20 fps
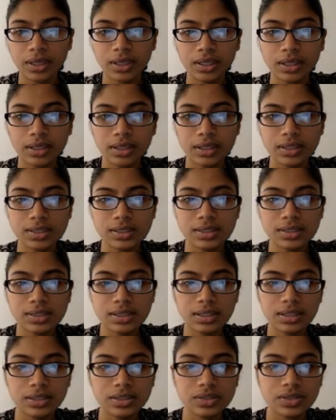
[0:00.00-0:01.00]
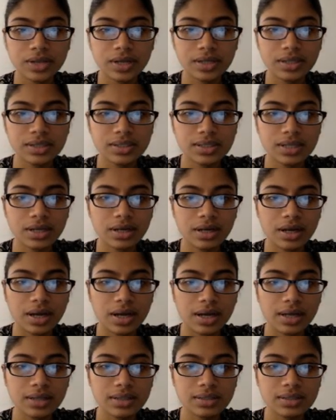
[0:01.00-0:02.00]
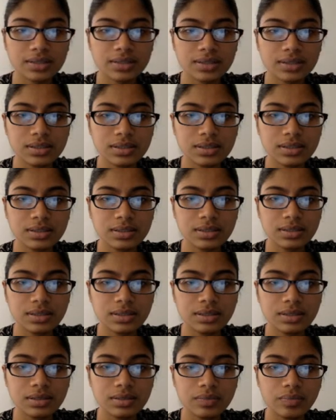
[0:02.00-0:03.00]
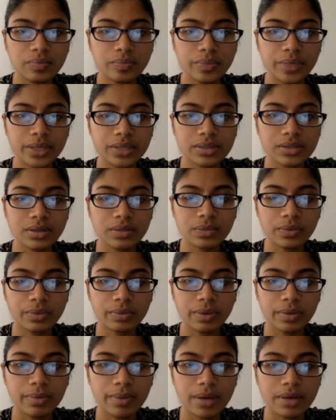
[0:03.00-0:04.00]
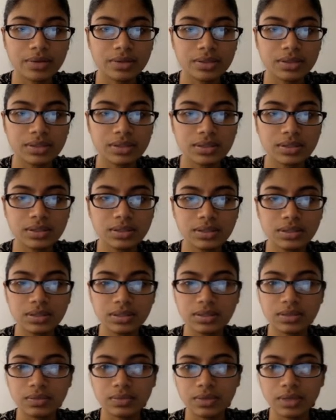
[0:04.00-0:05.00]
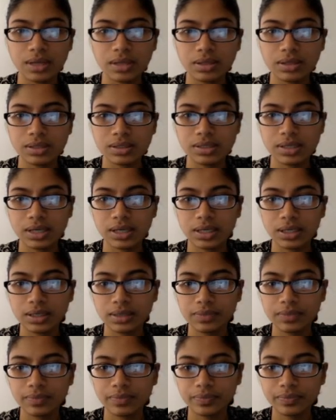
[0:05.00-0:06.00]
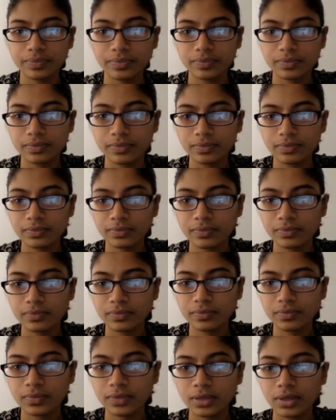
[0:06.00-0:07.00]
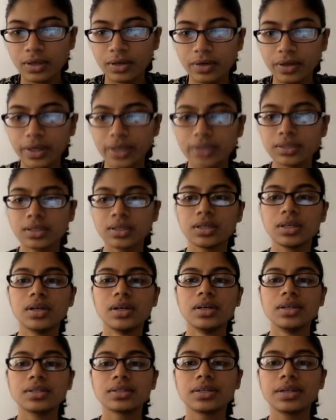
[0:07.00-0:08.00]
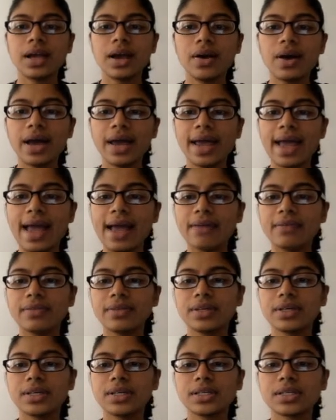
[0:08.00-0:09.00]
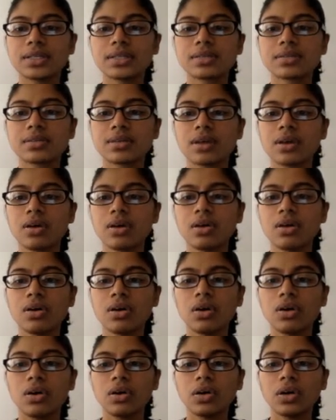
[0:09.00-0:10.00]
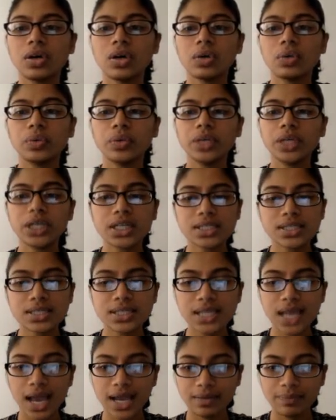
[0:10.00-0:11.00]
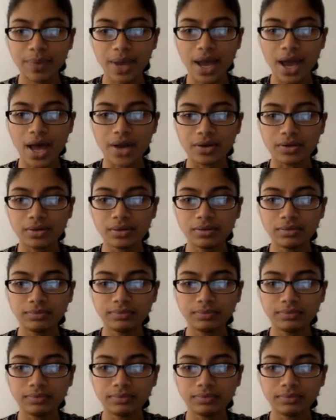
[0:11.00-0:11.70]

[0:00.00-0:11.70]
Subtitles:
Let's see, let's try to set our X based on where my mouse is. Let's see what that looks like. Okay, so now I have this weird side paddle